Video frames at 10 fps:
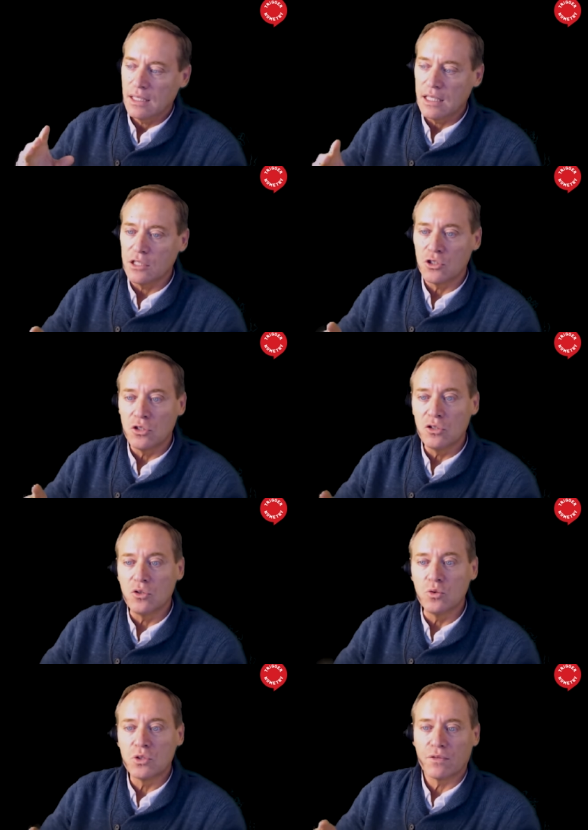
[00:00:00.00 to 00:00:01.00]
Each
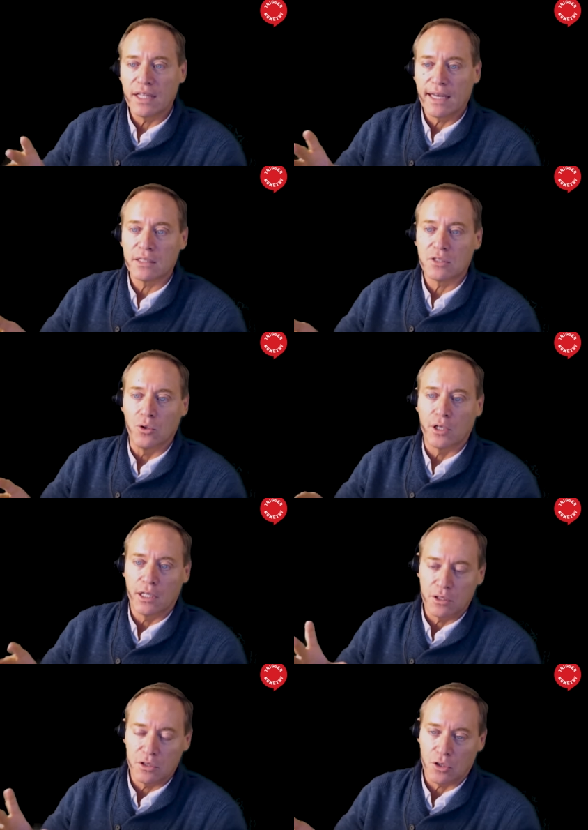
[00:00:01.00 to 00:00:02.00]
use of that token
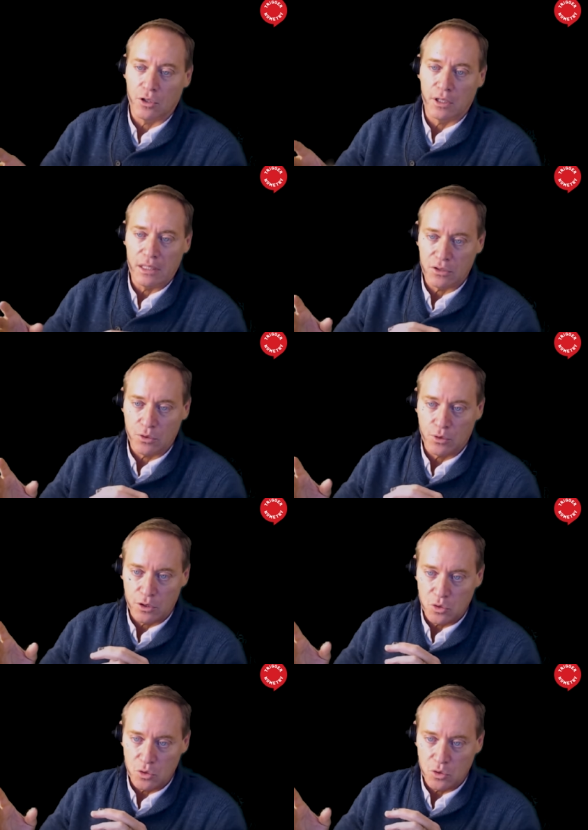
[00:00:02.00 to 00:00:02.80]
in turn is going